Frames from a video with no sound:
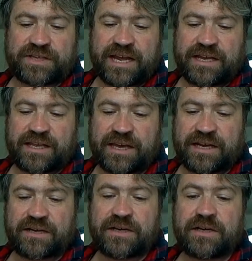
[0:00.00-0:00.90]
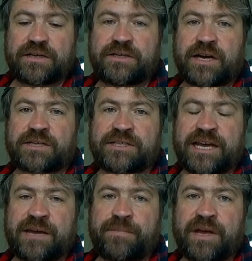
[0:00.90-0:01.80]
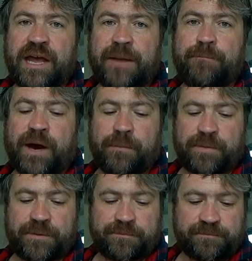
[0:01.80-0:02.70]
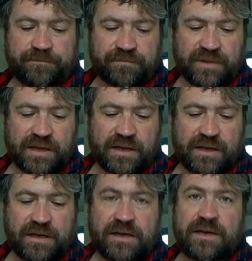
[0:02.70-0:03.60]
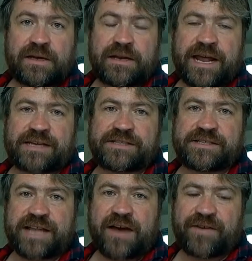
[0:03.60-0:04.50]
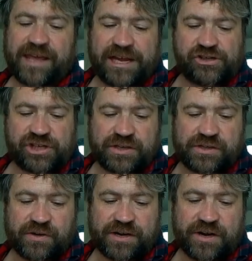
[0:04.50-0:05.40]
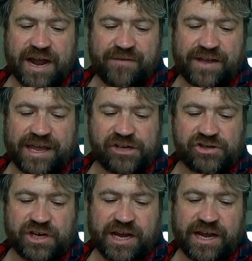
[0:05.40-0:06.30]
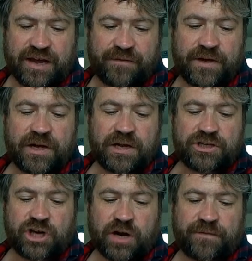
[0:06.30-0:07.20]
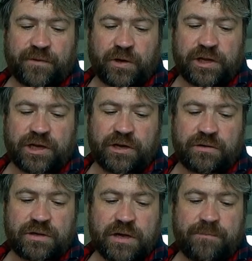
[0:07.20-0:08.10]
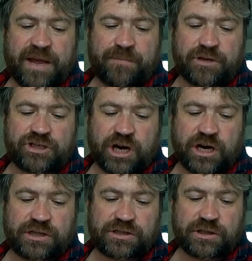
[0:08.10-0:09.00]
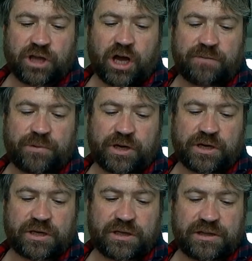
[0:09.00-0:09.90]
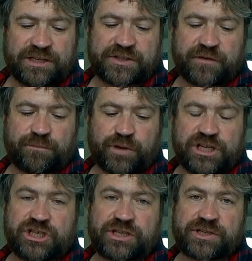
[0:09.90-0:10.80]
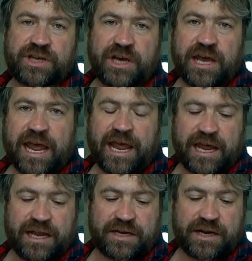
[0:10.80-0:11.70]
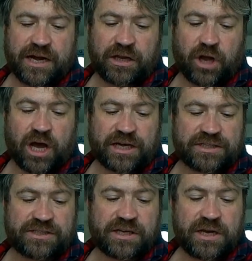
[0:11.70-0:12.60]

aid kit, duct tape, and pump. Next is navigation. So under navigation I have chart folio, paper charts, logbook, list of bridges and locks,